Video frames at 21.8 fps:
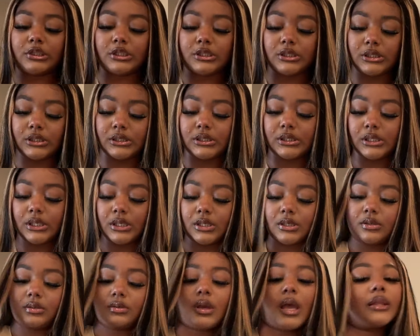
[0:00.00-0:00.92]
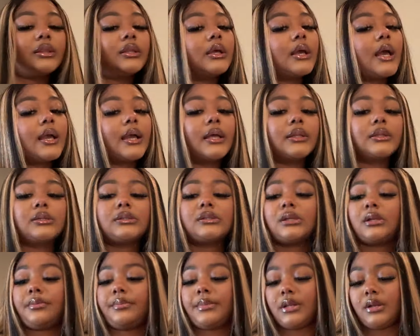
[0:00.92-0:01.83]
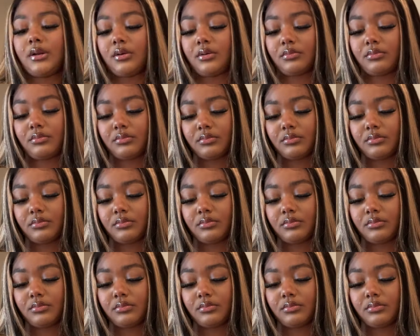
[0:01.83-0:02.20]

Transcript: Juicy. I think I got this in a medium.